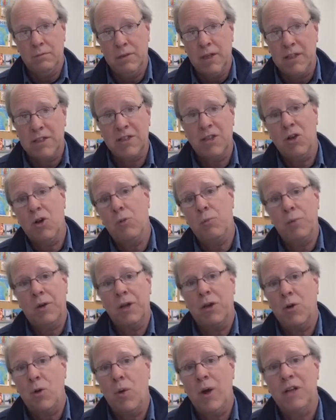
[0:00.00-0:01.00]
That's the
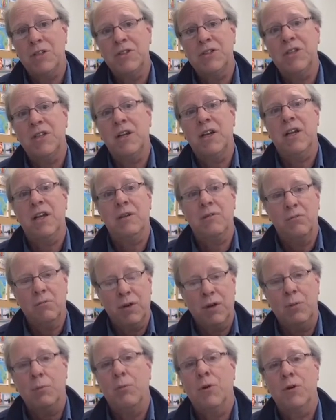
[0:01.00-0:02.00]
opening question, and it
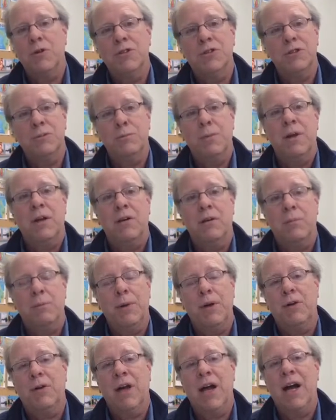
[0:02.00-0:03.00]
reemerges
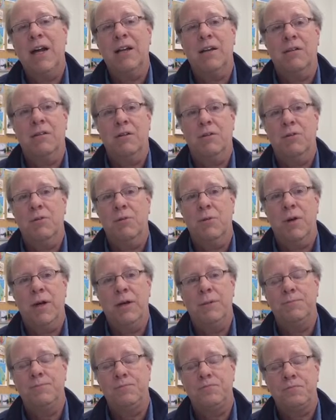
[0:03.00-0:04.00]
periodically
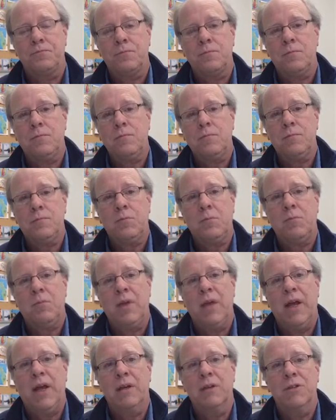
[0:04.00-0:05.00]
throughout
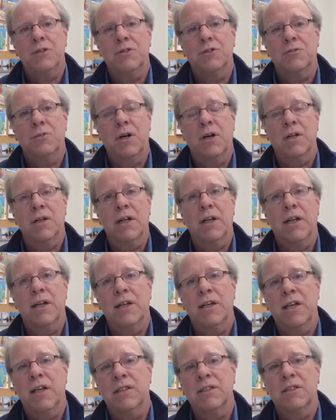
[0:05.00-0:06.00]
Atlas Shrugged, and
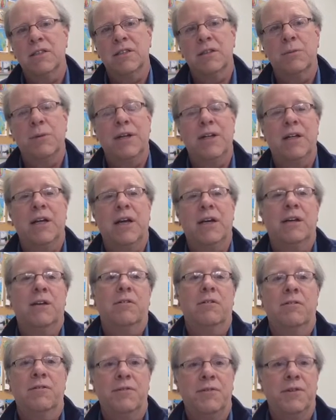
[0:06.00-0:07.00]
it takes us about
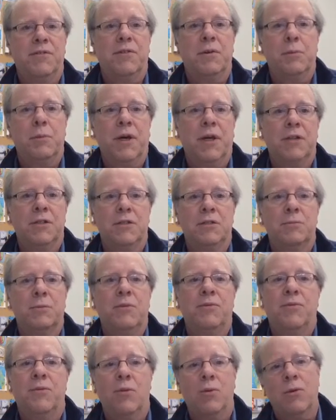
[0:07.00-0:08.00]
950 pages
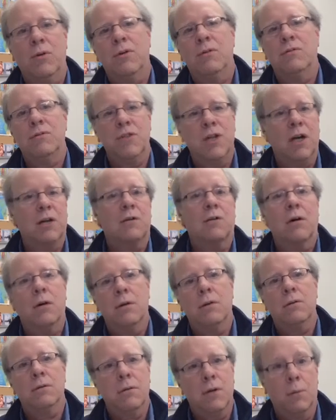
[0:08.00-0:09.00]
before John
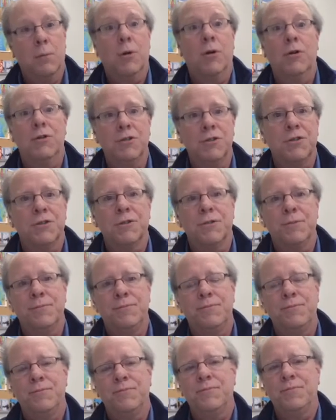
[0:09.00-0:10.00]
Galt emerges,
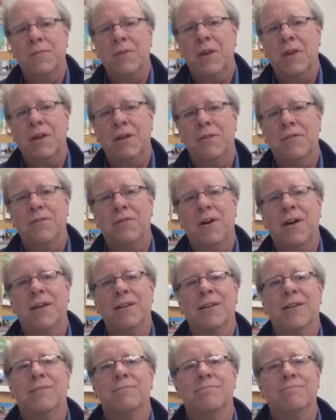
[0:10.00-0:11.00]
and he
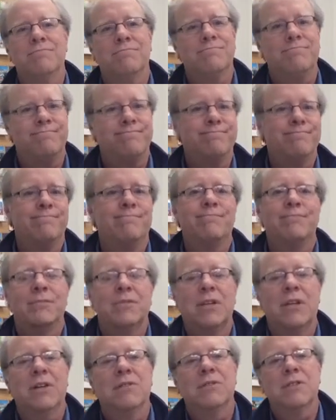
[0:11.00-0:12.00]
finally
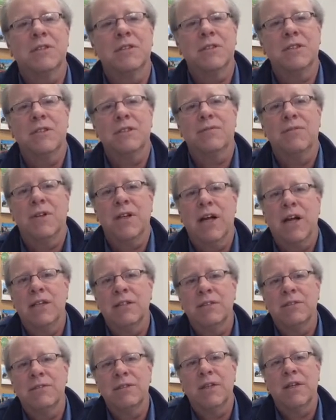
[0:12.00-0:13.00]
gives us his
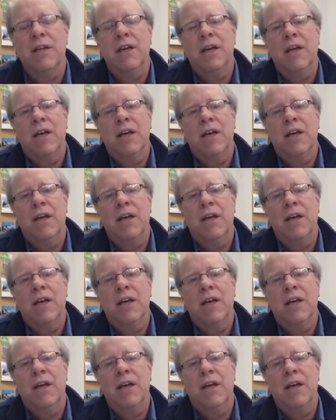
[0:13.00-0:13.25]
philosophy.